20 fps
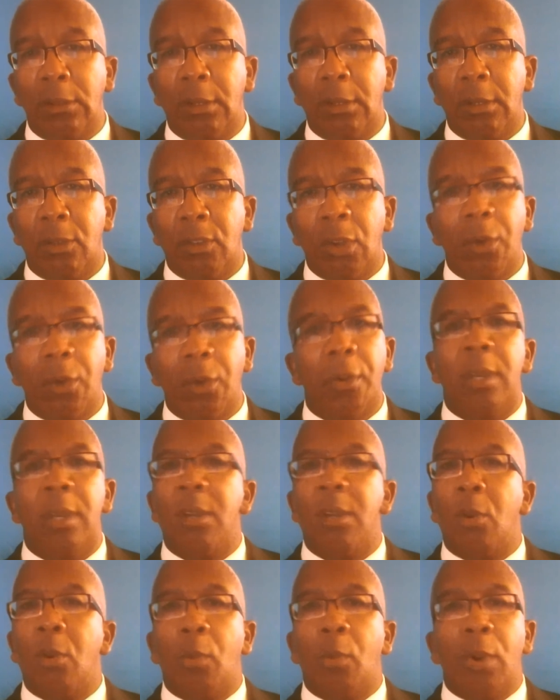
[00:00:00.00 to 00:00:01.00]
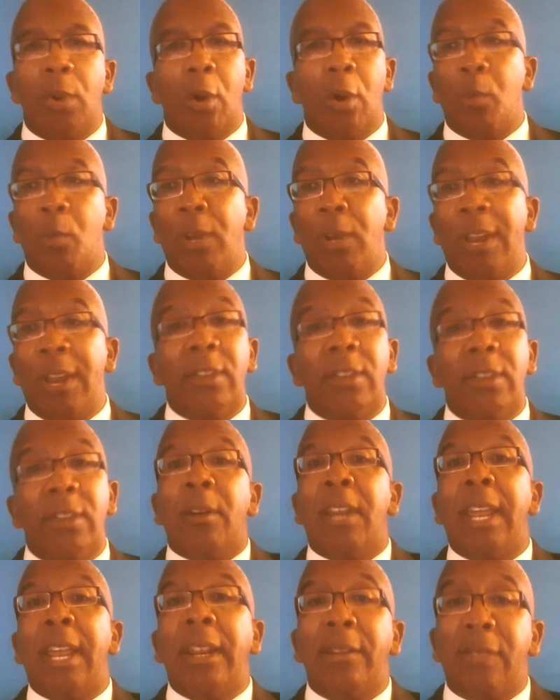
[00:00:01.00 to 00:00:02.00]
So, or whenever
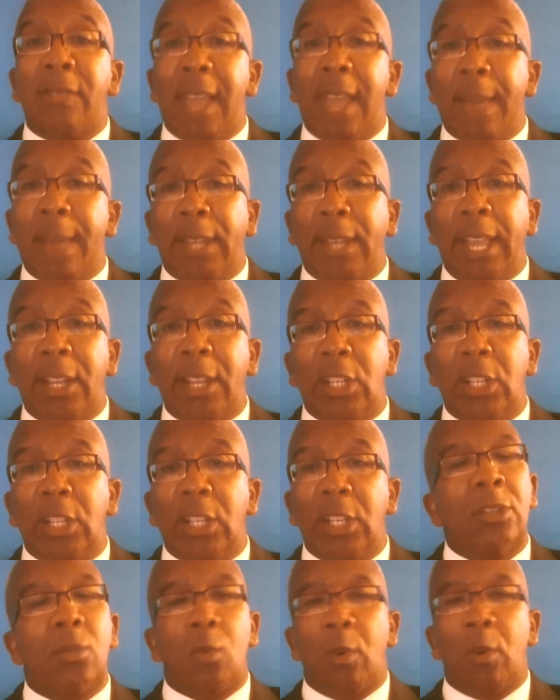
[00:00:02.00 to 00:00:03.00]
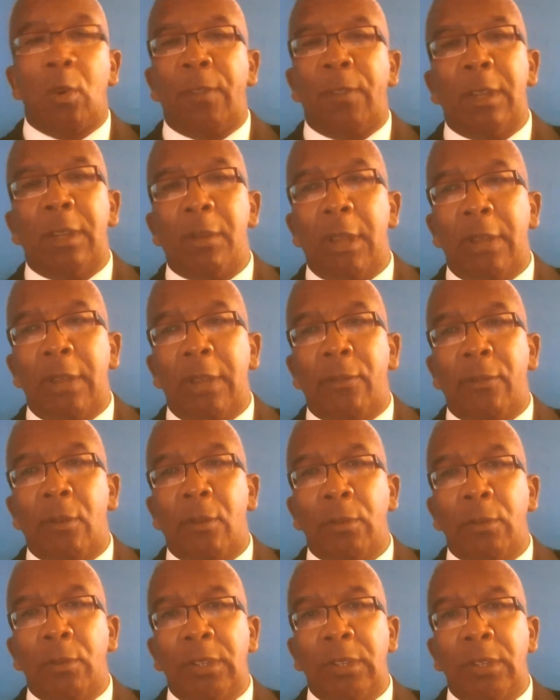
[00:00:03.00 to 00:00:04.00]
that date of the application is, or if
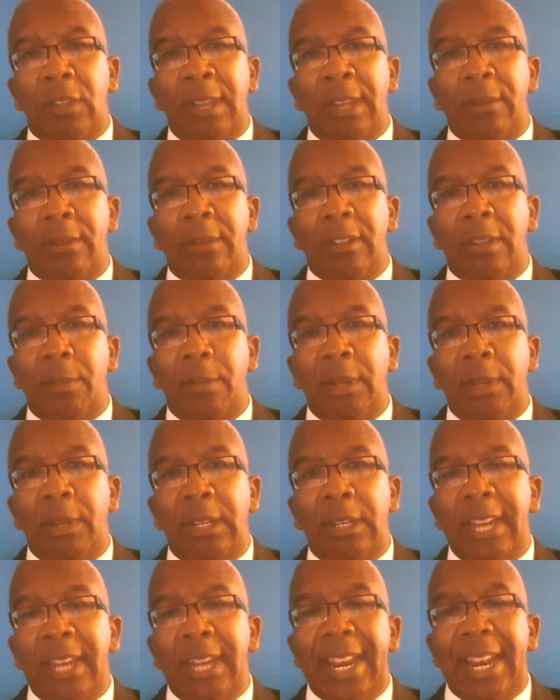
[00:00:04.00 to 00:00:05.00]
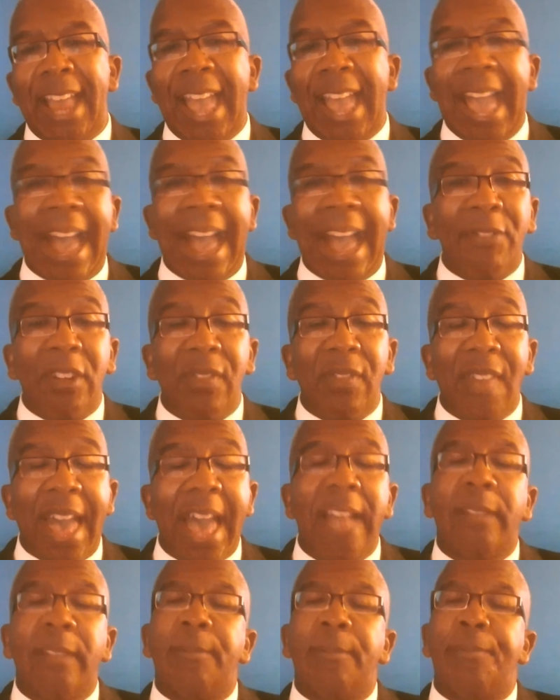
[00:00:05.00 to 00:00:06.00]
there was a disability date after
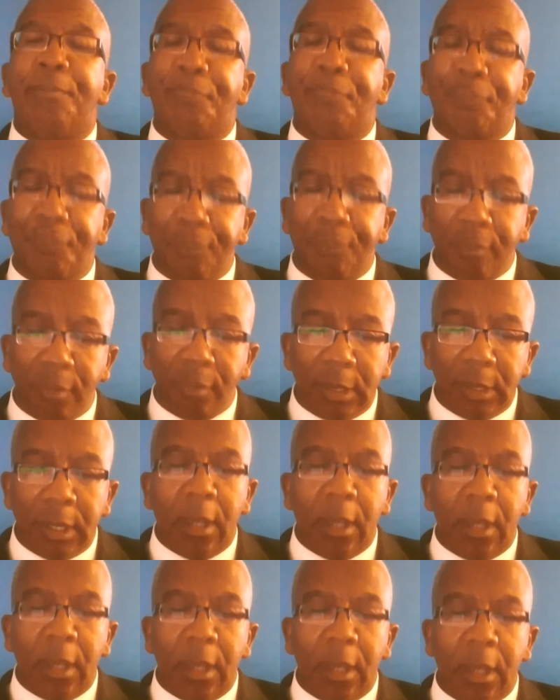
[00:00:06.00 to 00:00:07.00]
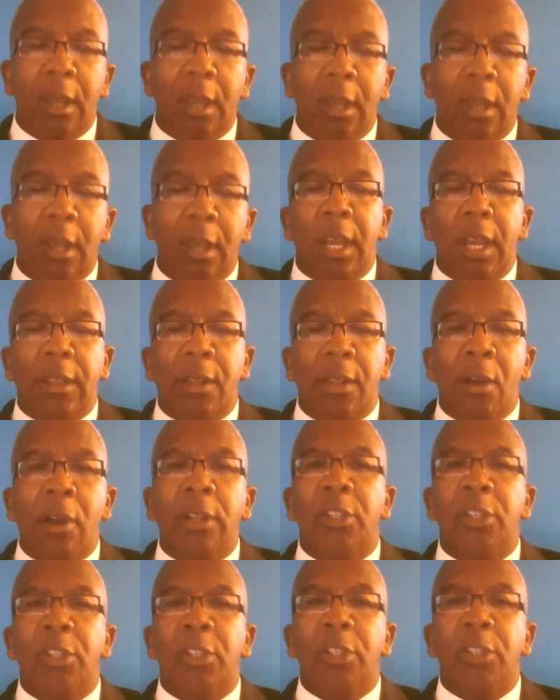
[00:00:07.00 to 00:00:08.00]
that, as
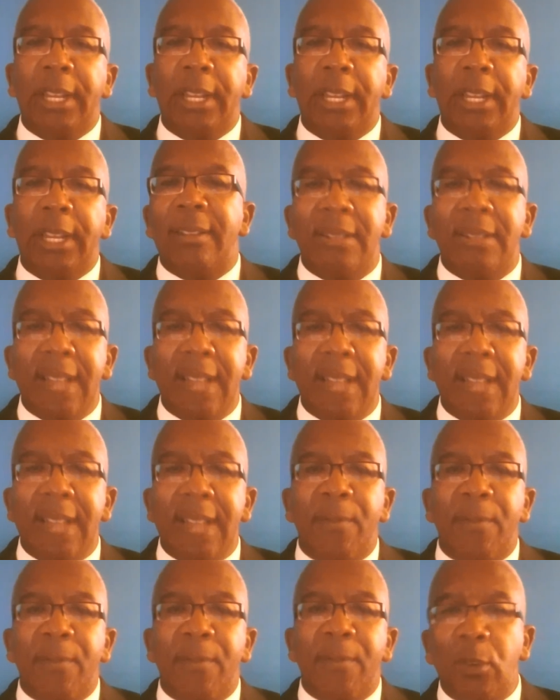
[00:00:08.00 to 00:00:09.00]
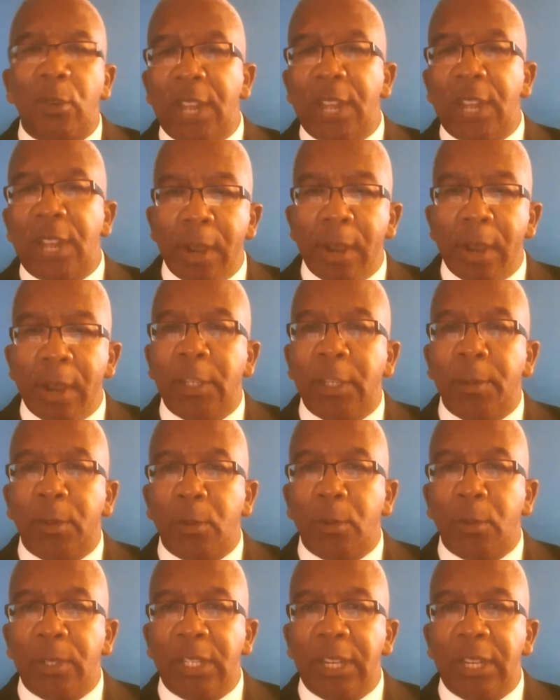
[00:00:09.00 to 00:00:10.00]
long as you're getting SSI, the first day you're
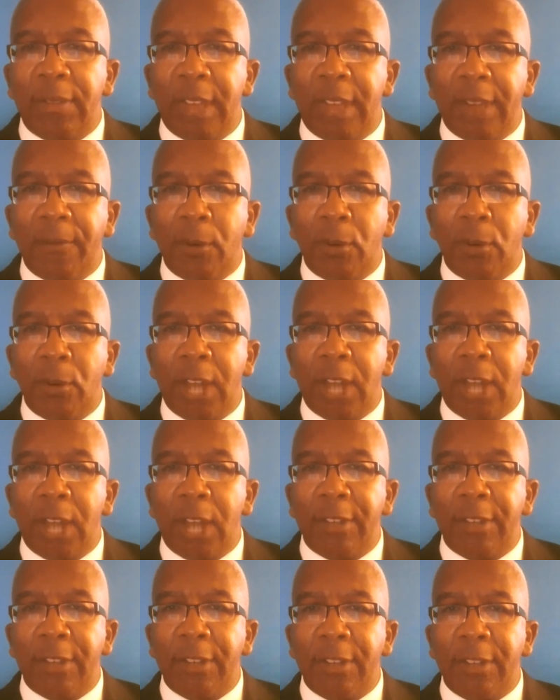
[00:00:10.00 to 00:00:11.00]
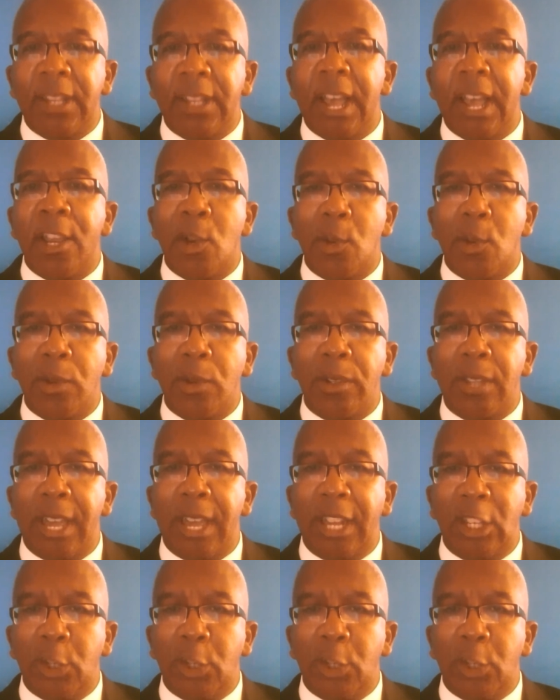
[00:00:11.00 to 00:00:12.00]
eligible to receive that first dollar of SSI, you're
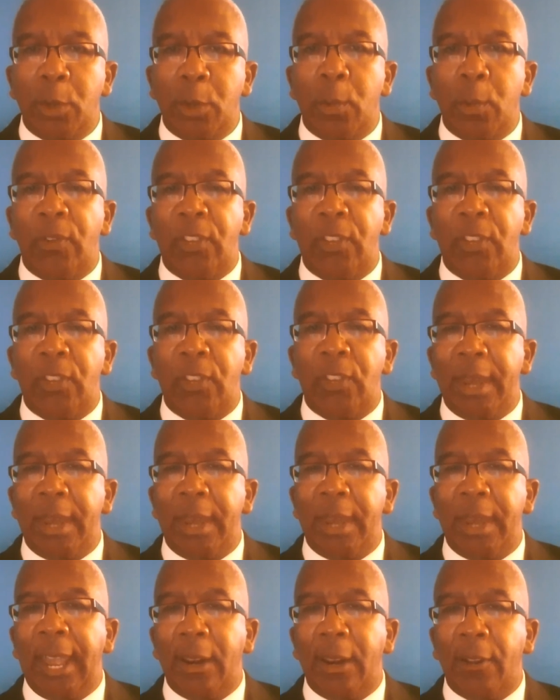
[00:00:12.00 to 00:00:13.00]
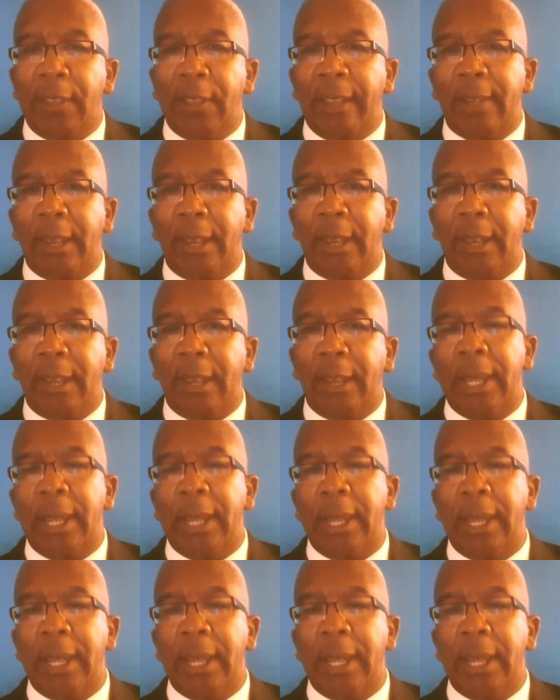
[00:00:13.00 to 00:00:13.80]
eligible to receive Medicaid on that same day.